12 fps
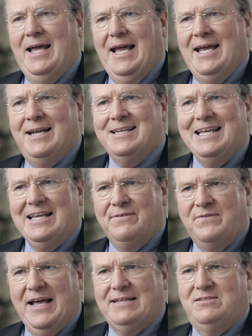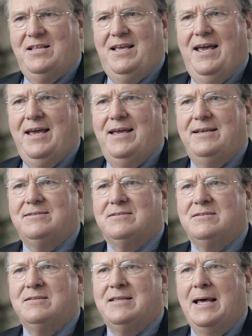And if that's the
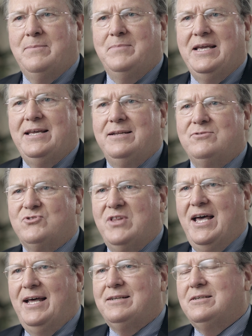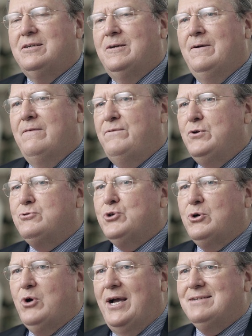case, that means that future
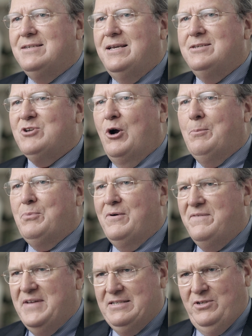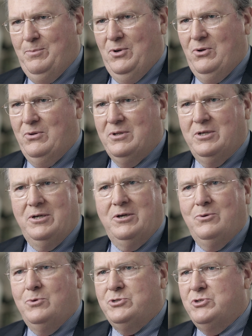crises are preventable,
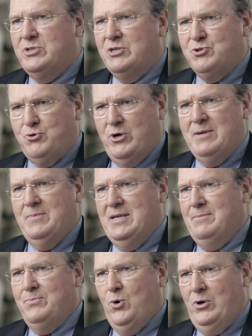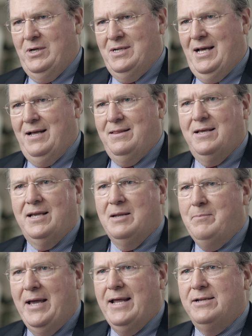which is extremely important, I think,
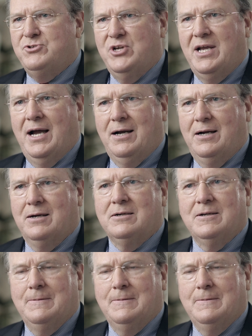in managing our